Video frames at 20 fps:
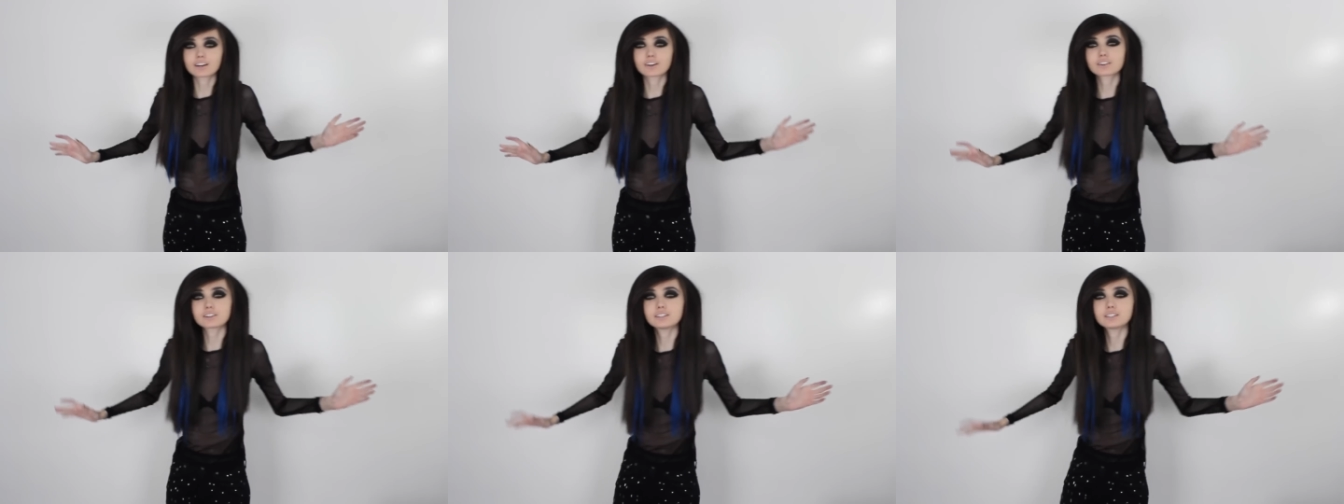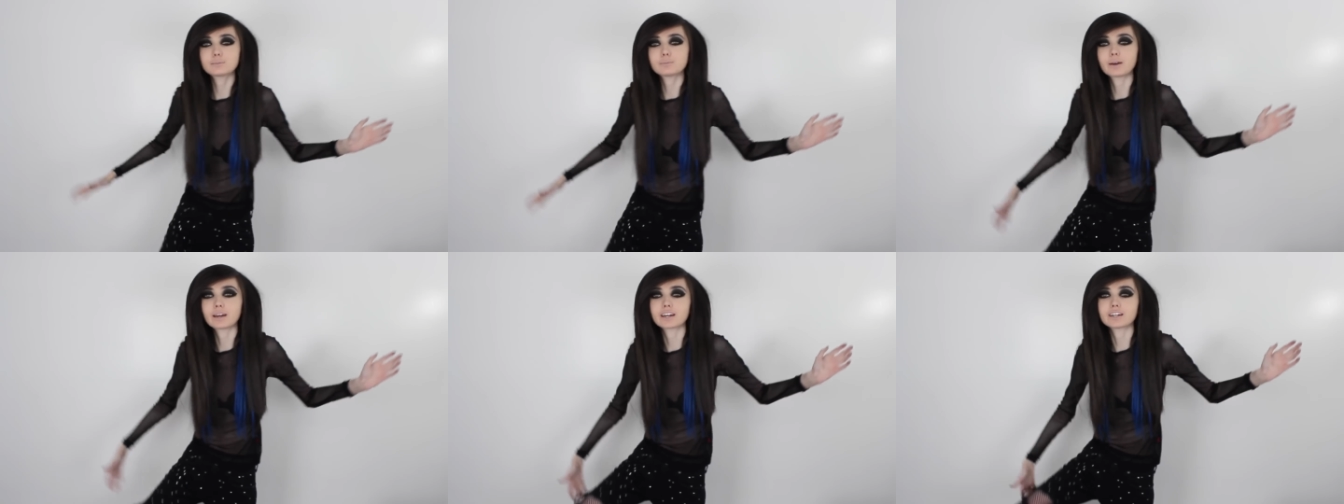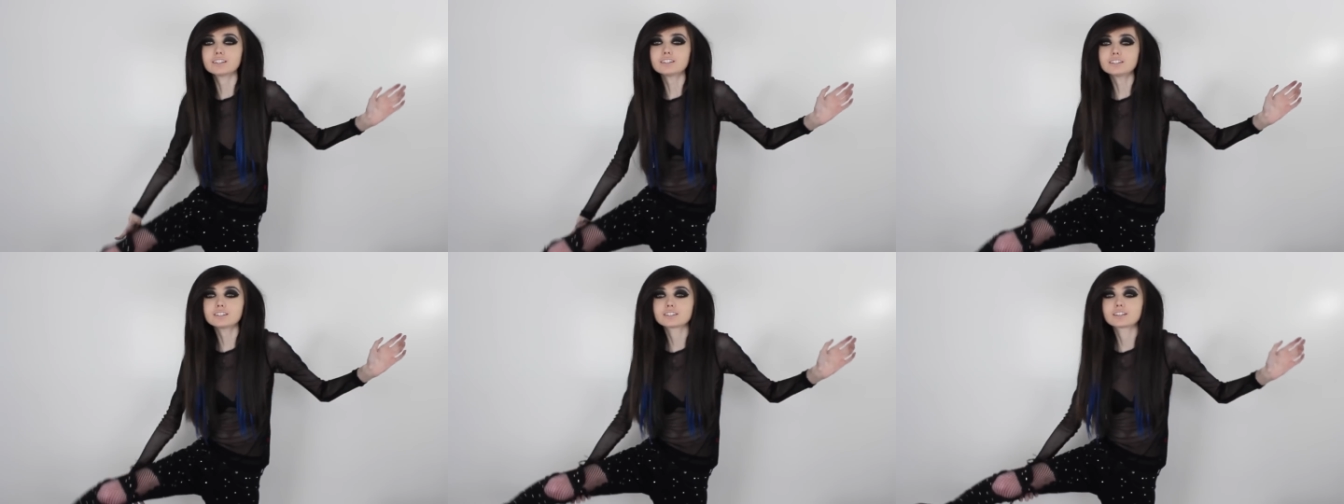I got these
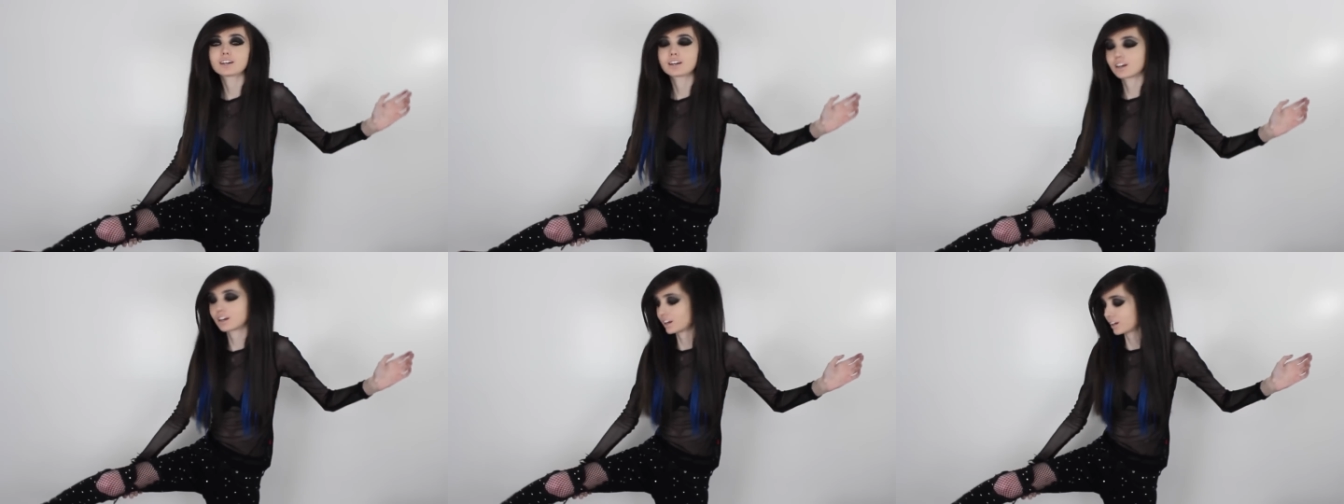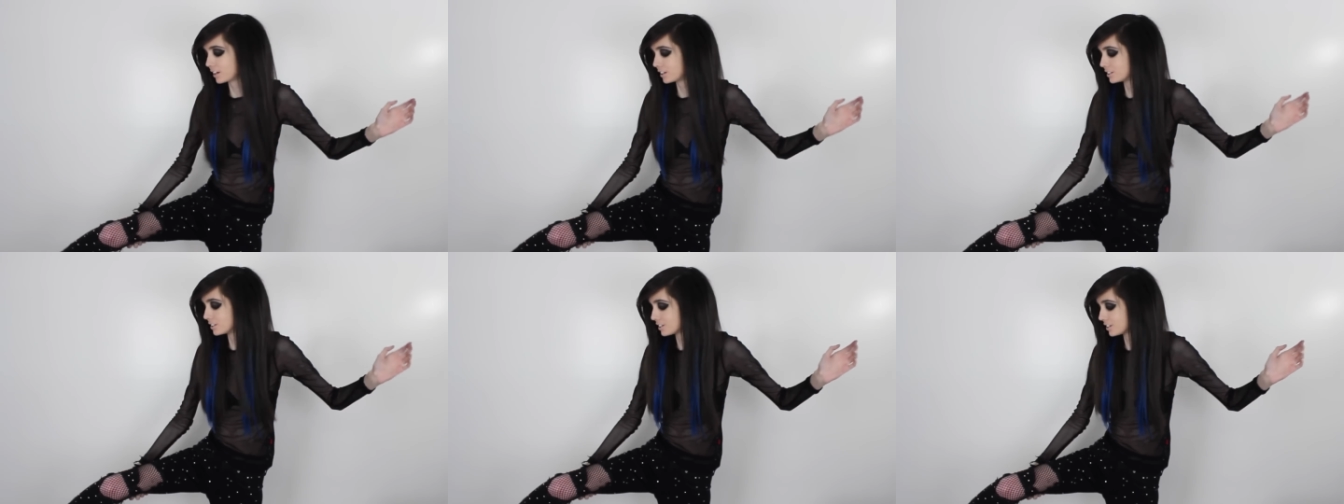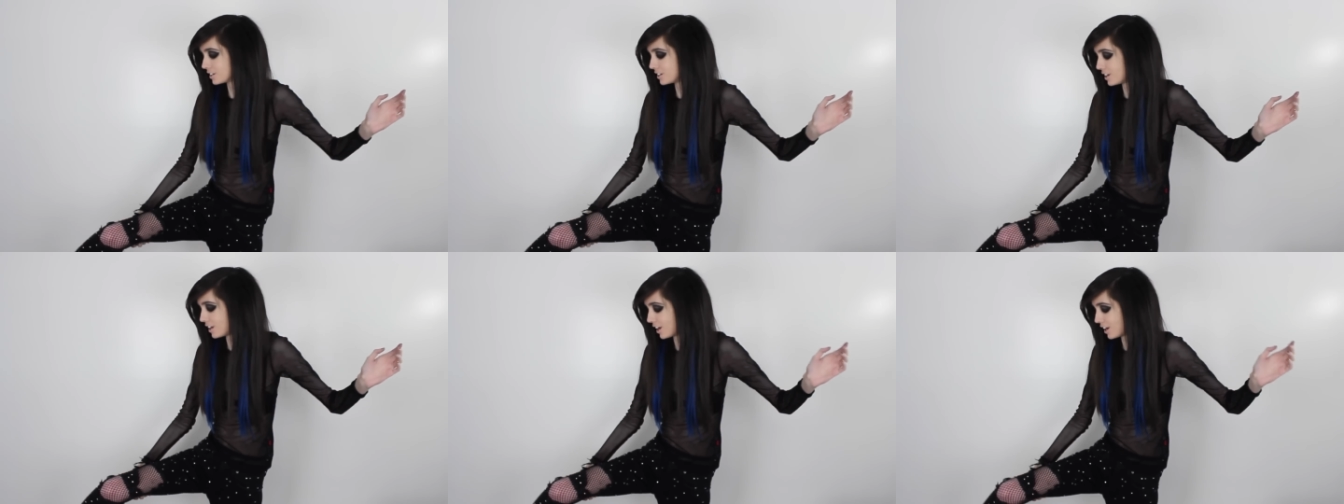pants and
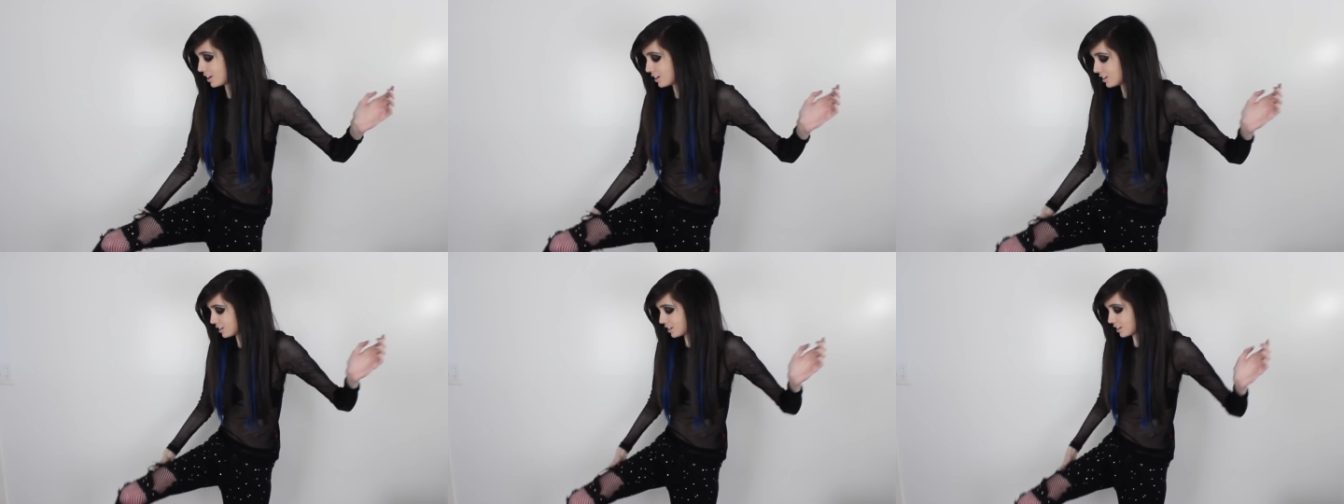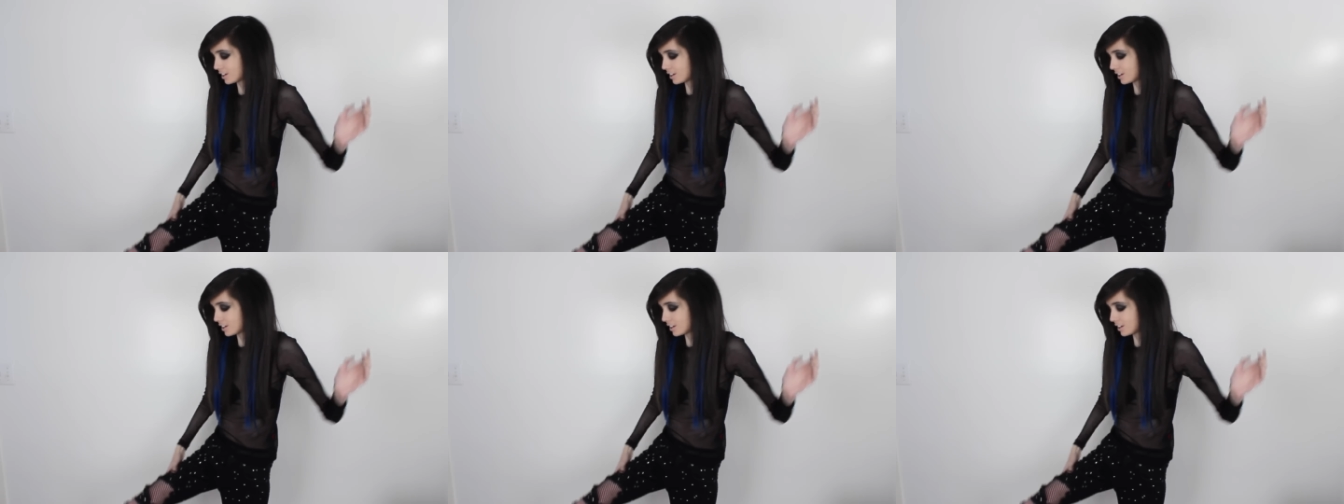yeah,